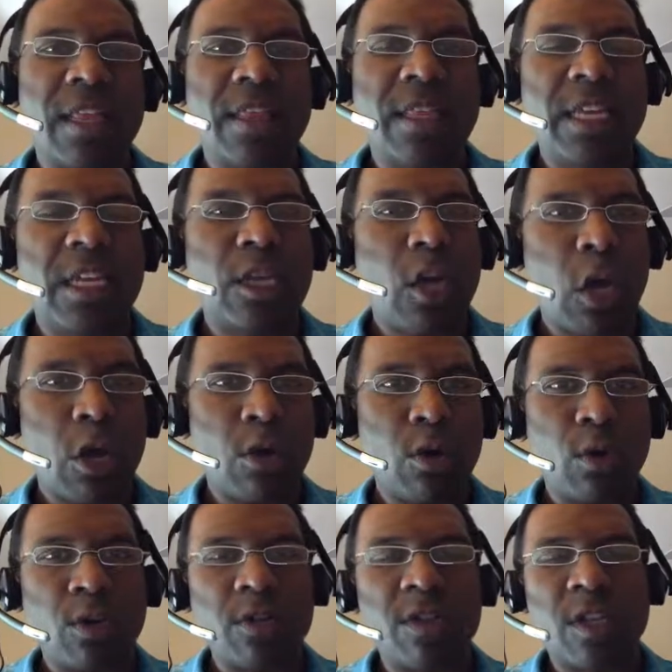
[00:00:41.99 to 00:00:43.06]
the
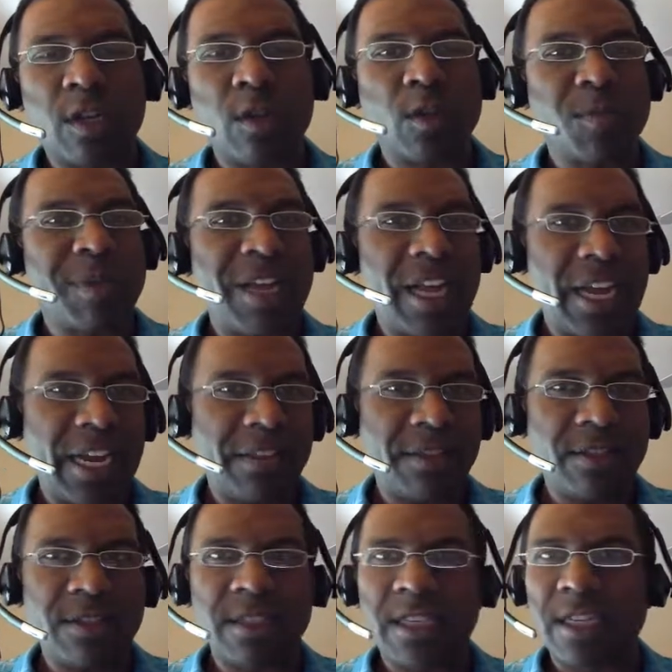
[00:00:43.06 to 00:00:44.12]
code that goes behind the
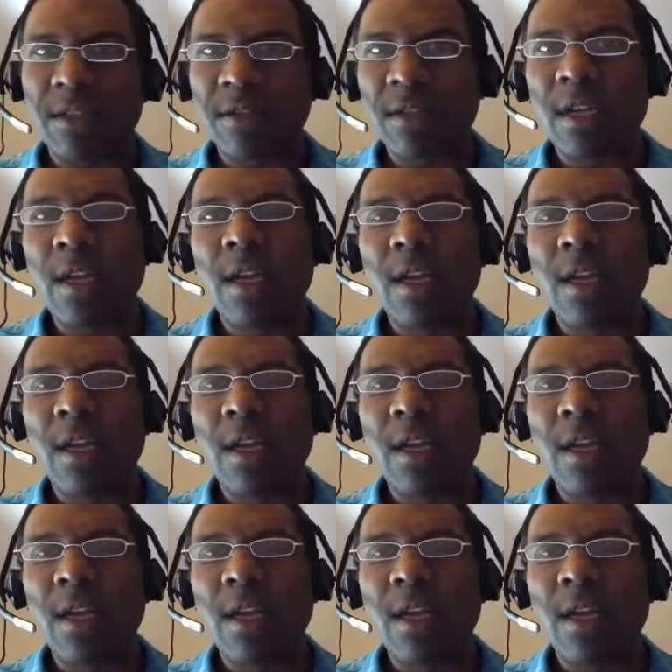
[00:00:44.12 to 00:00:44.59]
scenes